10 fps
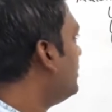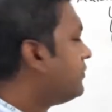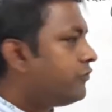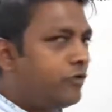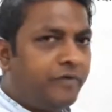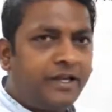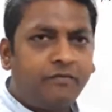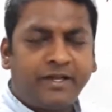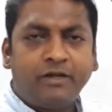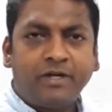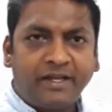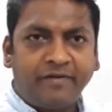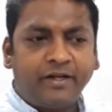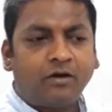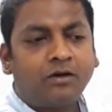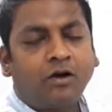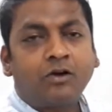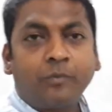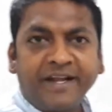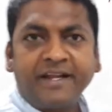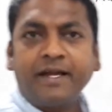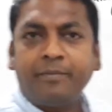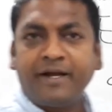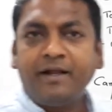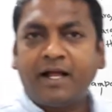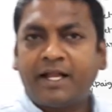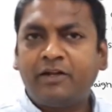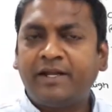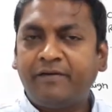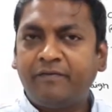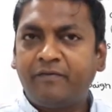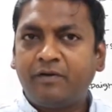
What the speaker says: So when you leave it on automated bid and you leave